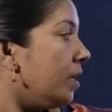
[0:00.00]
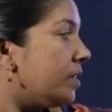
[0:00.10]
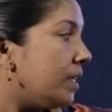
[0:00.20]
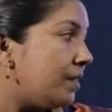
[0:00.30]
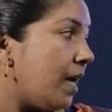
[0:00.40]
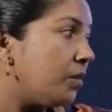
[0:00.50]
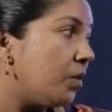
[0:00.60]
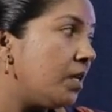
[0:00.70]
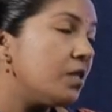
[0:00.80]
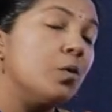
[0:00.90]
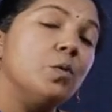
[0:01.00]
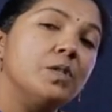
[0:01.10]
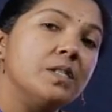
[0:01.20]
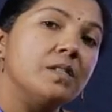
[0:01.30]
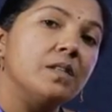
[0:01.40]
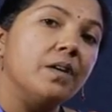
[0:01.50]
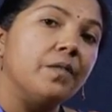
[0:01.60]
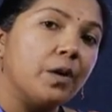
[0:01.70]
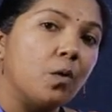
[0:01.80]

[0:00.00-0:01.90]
Such saturated solutions we